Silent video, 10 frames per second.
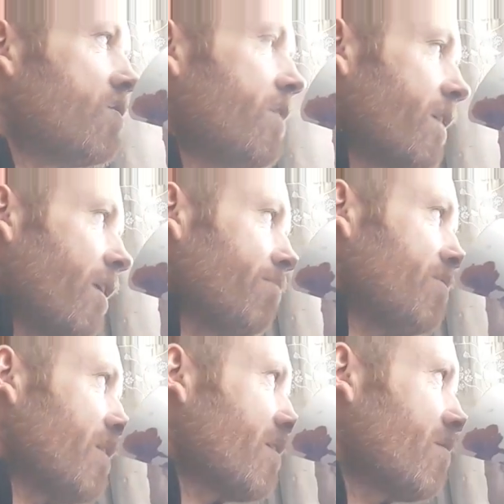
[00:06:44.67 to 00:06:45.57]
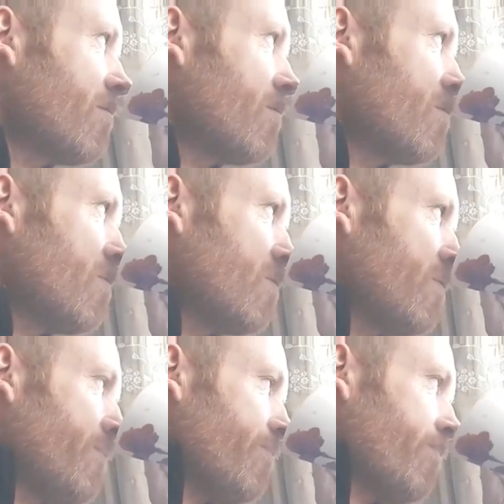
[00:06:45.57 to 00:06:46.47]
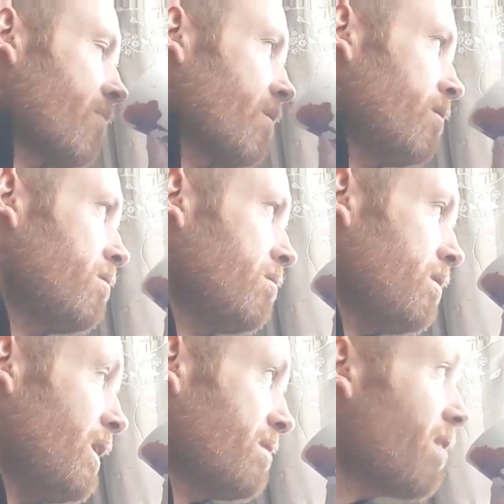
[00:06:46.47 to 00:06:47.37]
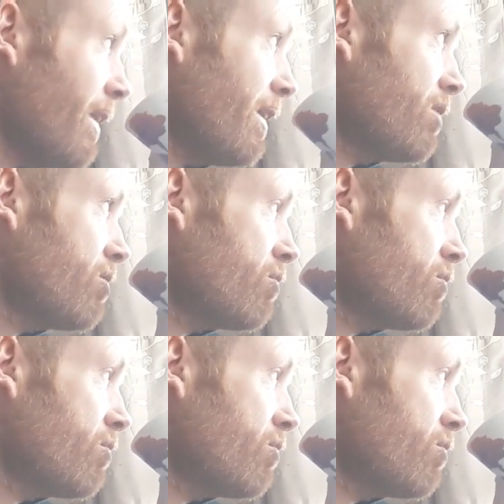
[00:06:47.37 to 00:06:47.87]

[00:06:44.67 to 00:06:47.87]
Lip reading: the ecliptic oscillation.